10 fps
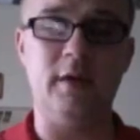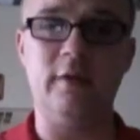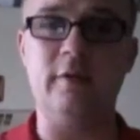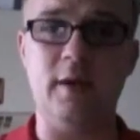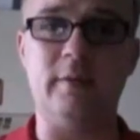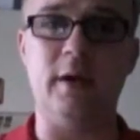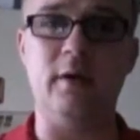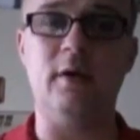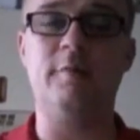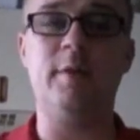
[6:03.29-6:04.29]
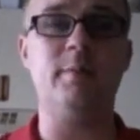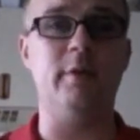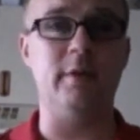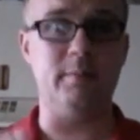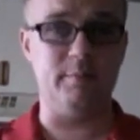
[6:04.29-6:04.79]
things out there of
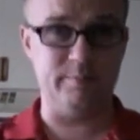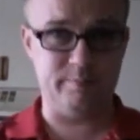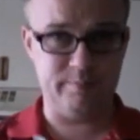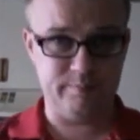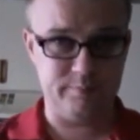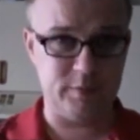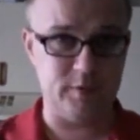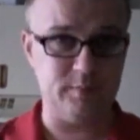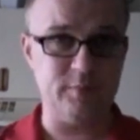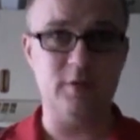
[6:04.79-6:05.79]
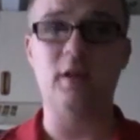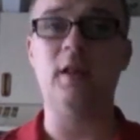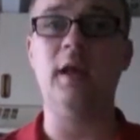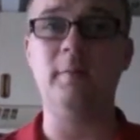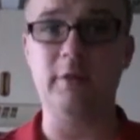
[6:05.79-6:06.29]
people that
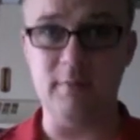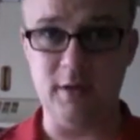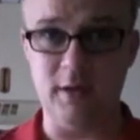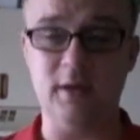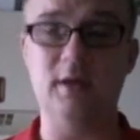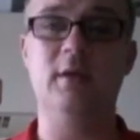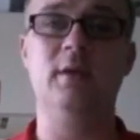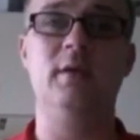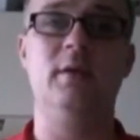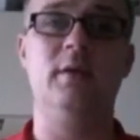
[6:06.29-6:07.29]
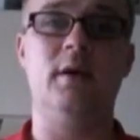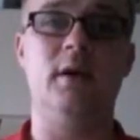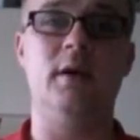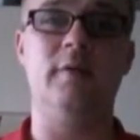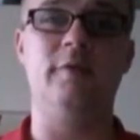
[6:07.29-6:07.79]
claim to be
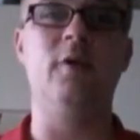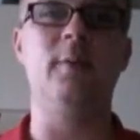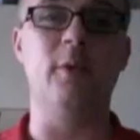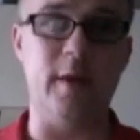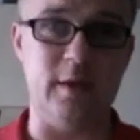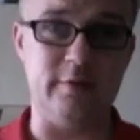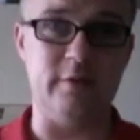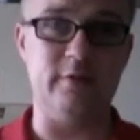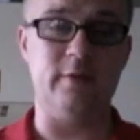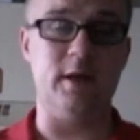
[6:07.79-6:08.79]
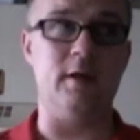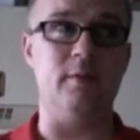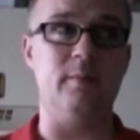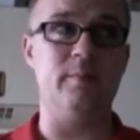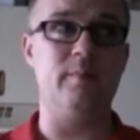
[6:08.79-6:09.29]
former Masons.
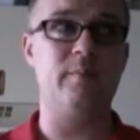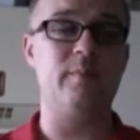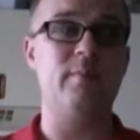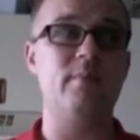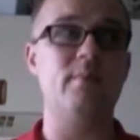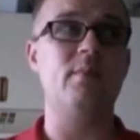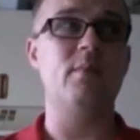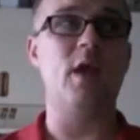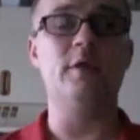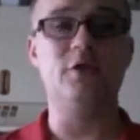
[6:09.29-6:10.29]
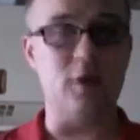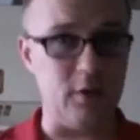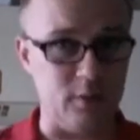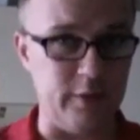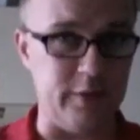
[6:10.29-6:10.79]
Now, I
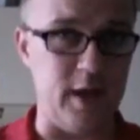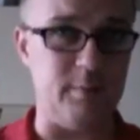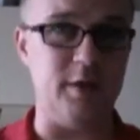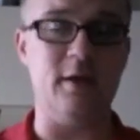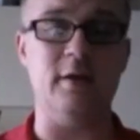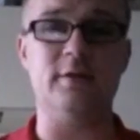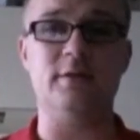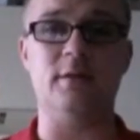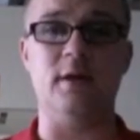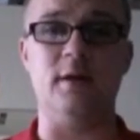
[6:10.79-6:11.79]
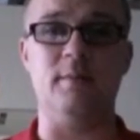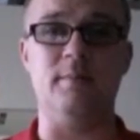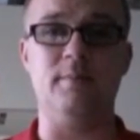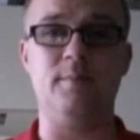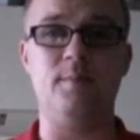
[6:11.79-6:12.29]
struggle with that because
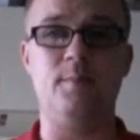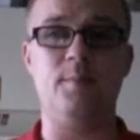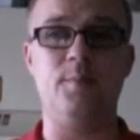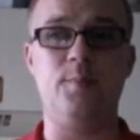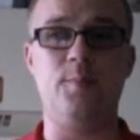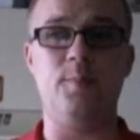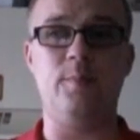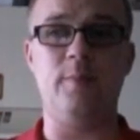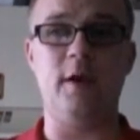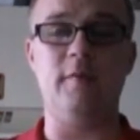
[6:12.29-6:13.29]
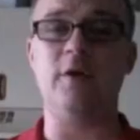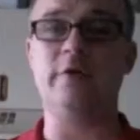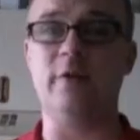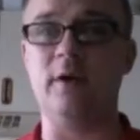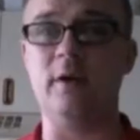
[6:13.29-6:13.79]
I've
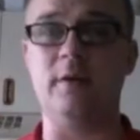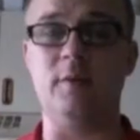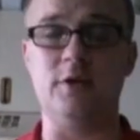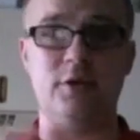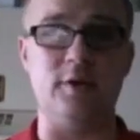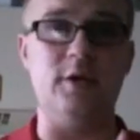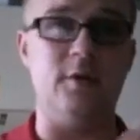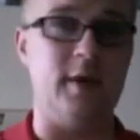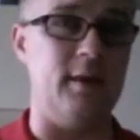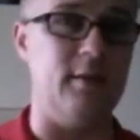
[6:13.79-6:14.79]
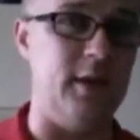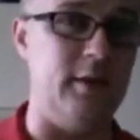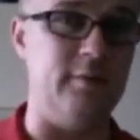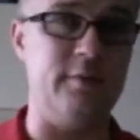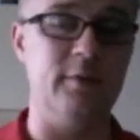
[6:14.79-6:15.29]
also heard that once you're in, you can't
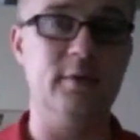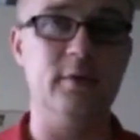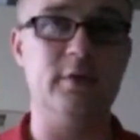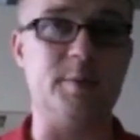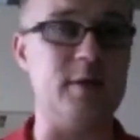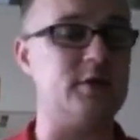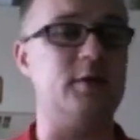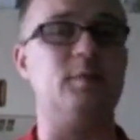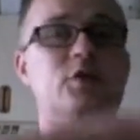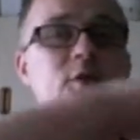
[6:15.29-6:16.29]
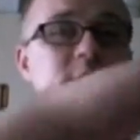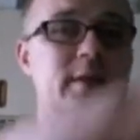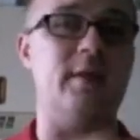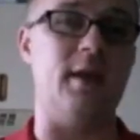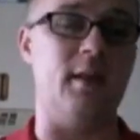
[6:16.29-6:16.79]
leave. Especially once you get
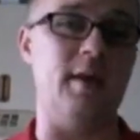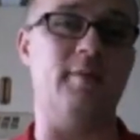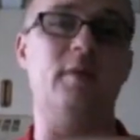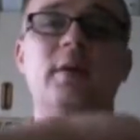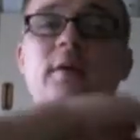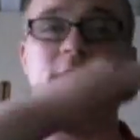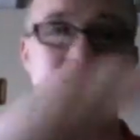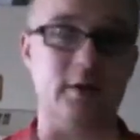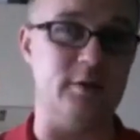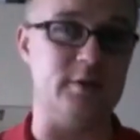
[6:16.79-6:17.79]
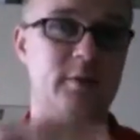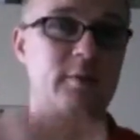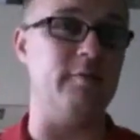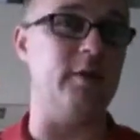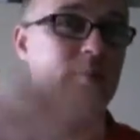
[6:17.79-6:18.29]
to that level and you get to know some
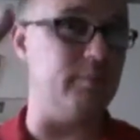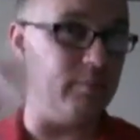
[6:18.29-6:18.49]
of the